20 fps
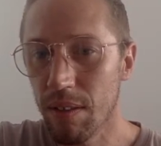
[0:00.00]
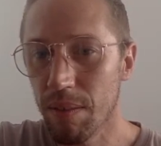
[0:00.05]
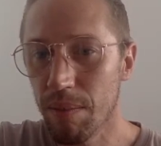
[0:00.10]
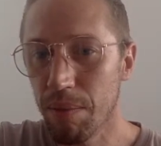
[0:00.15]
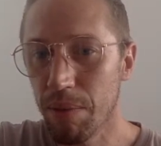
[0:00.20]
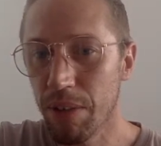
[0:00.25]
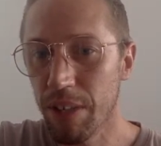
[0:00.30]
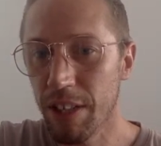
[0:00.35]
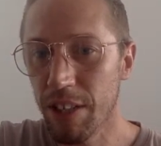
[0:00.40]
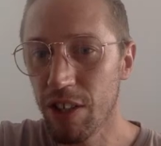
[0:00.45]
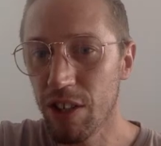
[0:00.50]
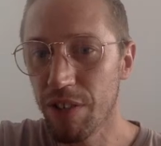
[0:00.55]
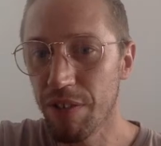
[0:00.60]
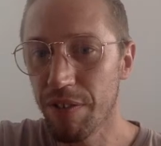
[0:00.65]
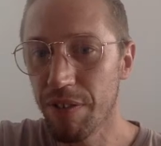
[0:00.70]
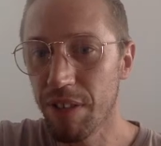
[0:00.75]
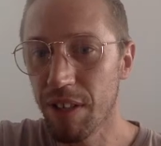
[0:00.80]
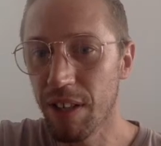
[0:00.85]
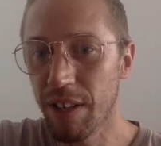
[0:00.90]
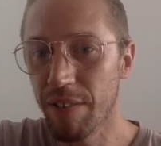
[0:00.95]
Prediction
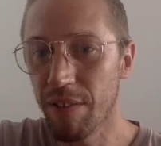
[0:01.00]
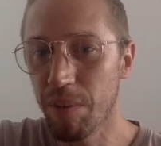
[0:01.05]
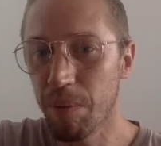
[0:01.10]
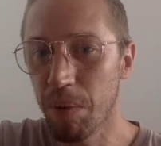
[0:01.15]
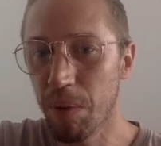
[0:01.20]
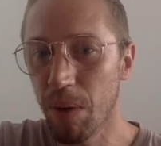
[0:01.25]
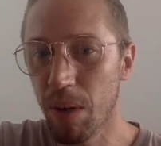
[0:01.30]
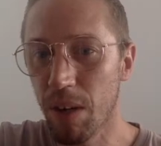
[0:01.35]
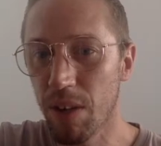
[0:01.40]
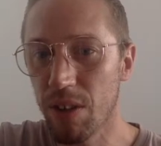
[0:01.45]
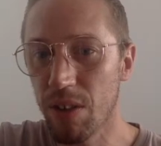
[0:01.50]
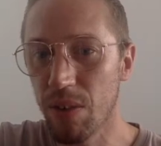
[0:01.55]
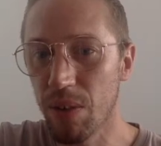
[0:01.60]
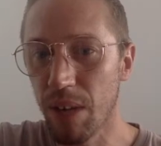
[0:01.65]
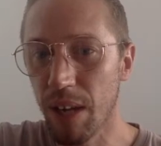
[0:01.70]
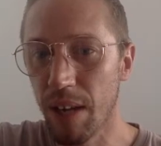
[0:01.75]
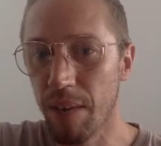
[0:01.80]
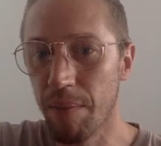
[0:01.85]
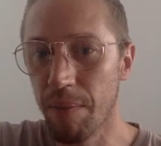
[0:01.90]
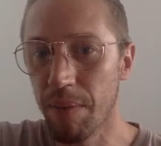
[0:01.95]
for the Liverpool-Arsenal
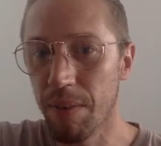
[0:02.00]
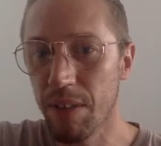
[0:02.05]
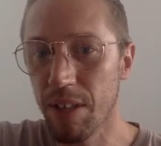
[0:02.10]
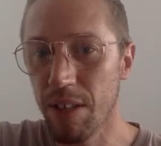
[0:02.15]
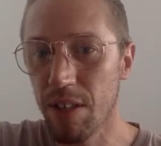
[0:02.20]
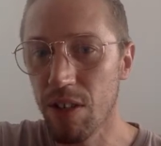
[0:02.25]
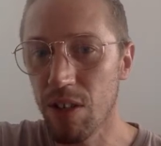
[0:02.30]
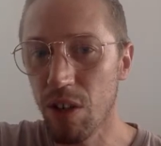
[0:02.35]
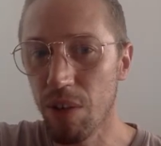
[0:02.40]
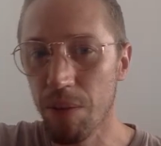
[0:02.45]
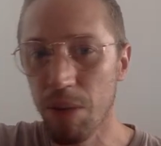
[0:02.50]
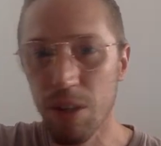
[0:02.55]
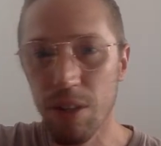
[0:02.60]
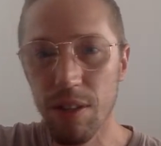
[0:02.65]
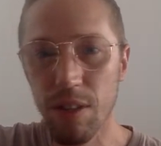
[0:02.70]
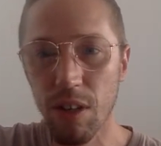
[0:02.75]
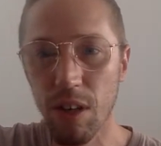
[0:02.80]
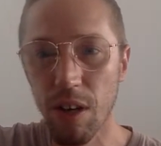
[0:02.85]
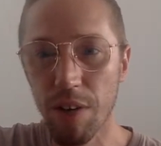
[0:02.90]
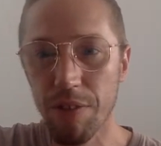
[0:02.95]
game, says Thomas.
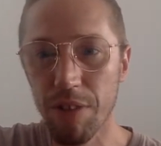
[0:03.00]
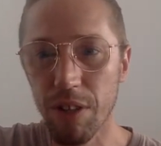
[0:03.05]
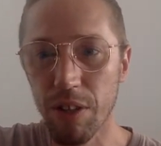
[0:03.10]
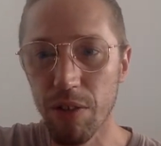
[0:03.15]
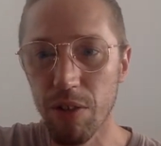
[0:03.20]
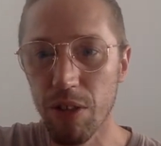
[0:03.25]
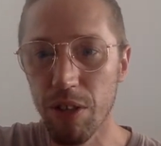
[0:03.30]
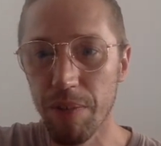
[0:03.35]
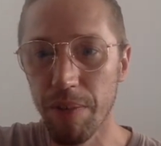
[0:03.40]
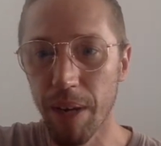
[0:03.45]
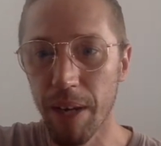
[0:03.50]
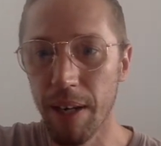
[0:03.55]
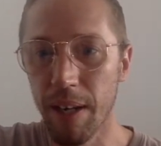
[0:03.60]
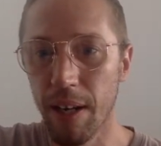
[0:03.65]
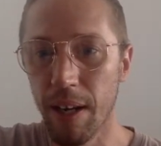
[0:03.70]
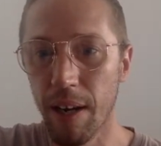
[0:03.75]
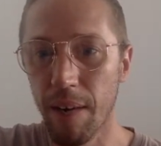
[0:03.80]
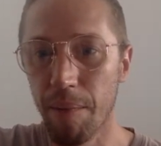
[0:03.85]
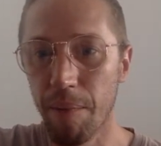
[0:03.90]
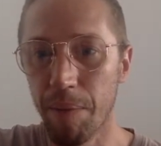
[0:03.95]
Good afternoon to you, mate.
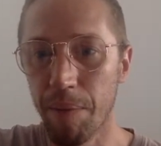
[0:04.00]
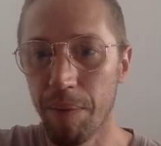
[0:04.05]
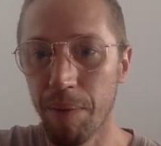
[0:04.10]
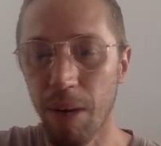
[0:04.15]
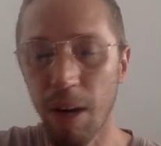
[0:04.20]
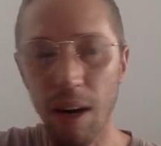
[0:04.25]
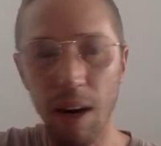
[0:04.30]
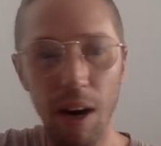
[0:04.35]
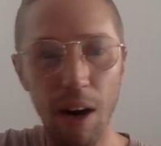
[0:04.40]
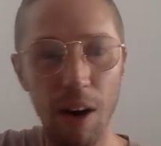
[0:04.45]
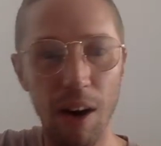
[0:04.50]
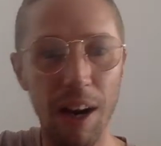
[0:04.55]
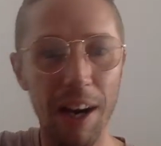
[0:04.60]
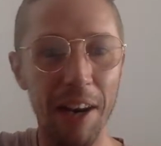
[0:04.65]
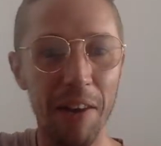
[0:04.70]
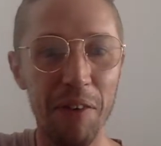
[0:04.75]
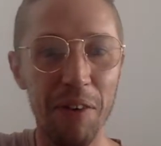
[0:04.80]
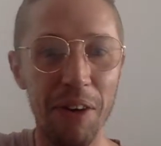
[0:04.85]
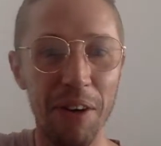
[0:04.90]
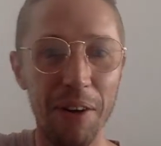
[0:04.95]
I
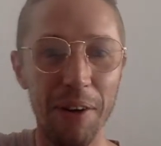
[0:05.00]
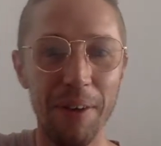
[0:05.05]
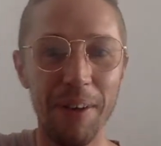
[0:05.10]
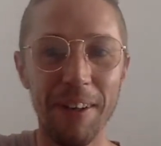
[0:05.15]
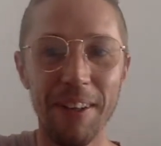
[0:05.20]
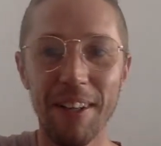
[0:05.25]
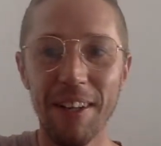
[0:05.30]
don't know.